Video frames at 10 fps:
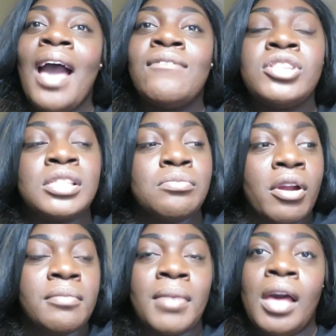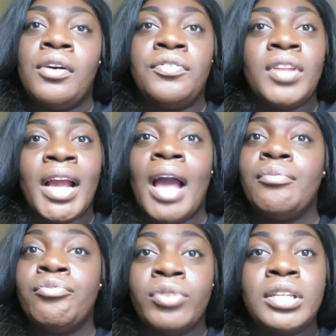I have a smart mouth. Like,
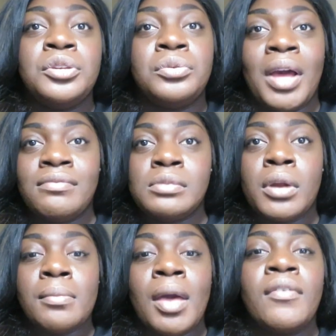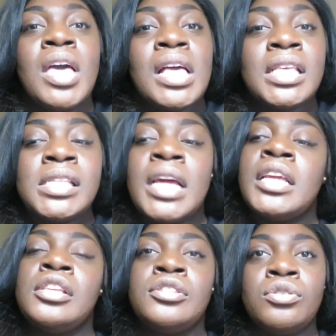I really do have a smart mouth. Is that
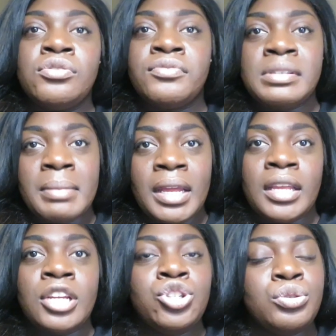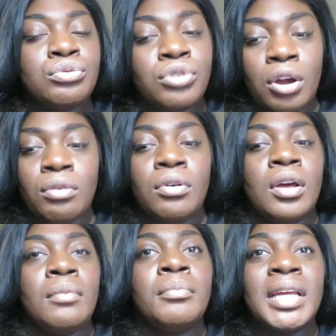an excuse for somebody to hit you? No,
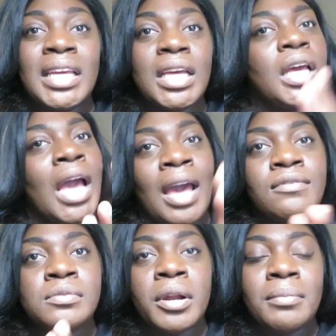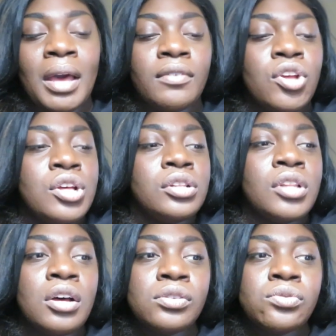but I have a smart mouth.
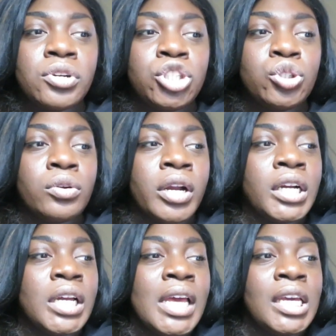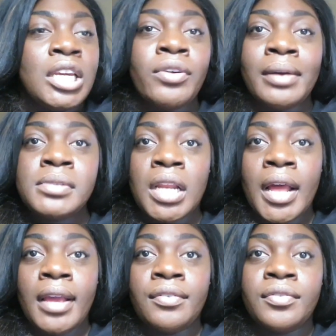Long story short, he grabs a
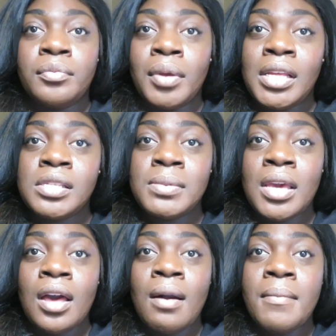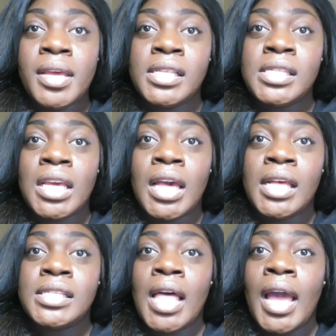knife, pins me up, and
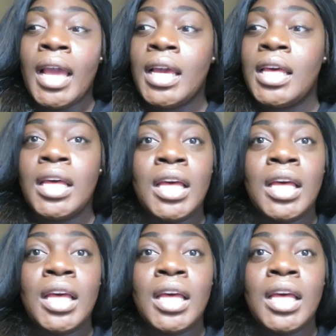says like,